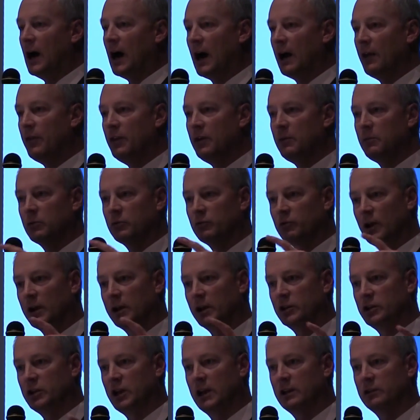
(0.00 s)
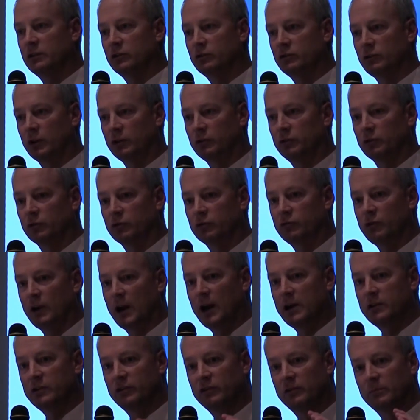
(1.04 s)
I think we're trying to change instructional
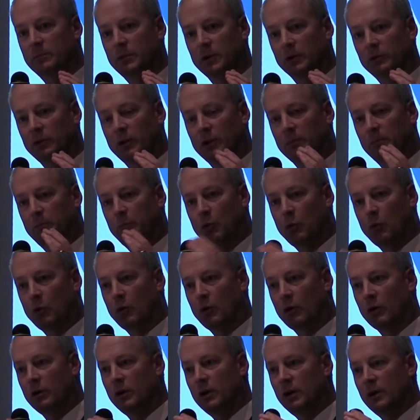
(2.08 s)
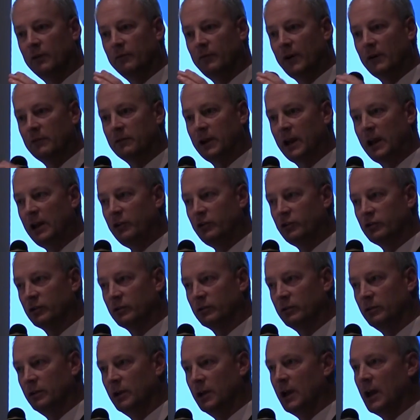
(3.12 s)
strategies and build on a poor
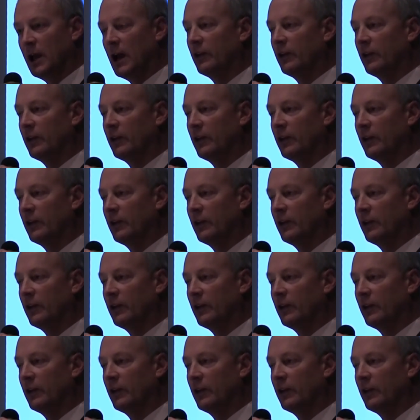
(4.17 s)
foundation